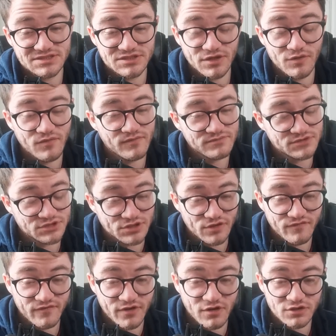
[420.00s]
So
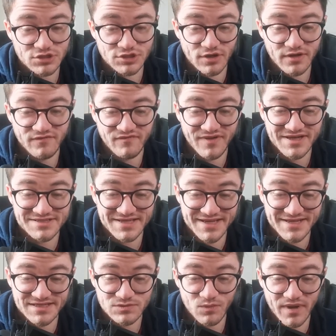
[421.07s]
far, Shining Fates
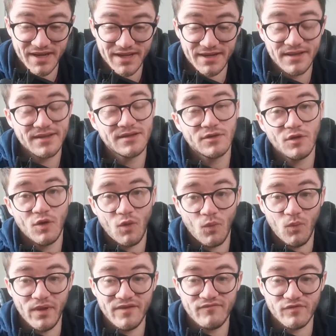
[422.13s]
is winning
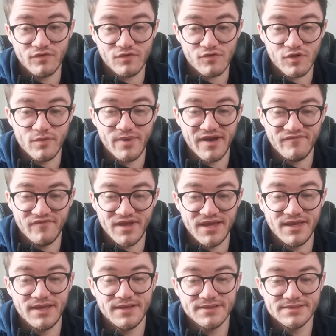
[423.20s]
with the Crobat V.